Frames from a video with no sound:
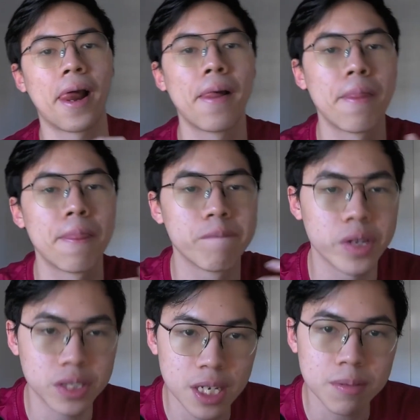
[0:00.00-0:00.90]
And
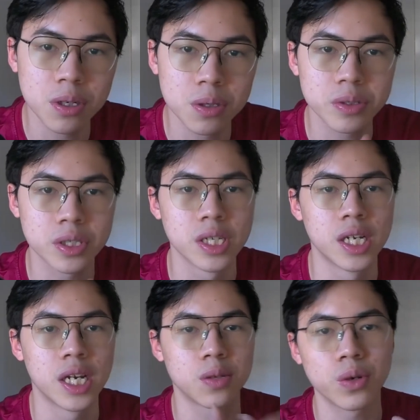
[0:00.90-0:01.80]
the same goes
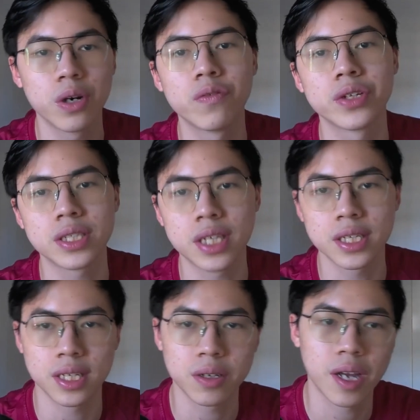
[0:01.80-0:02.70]
as well for this
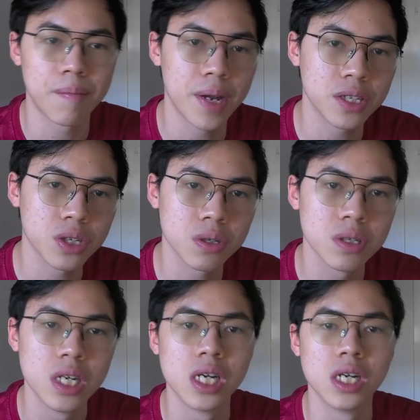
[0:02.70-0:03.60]
case, they look at mental.